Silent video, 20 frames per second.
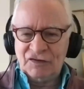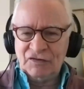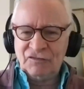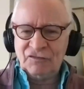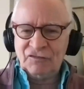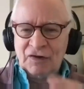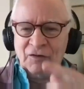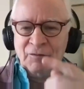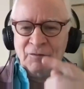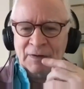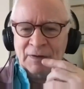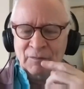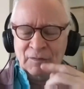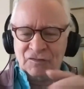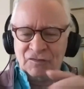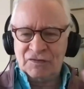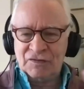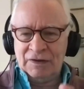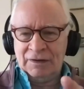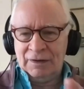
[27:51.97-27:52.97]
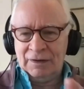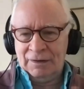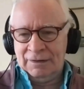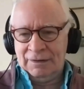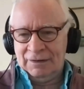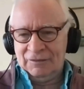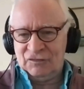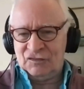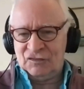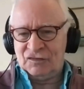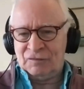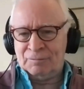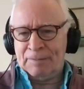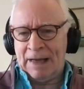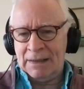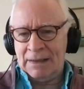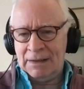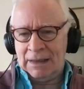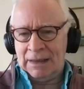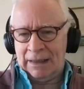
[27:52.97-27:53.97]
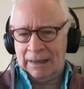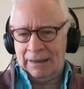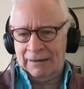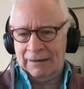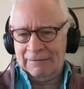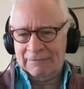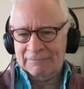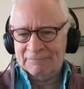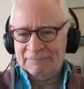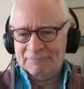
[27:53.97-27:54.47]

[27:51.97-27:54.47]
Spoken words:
you told me was that spending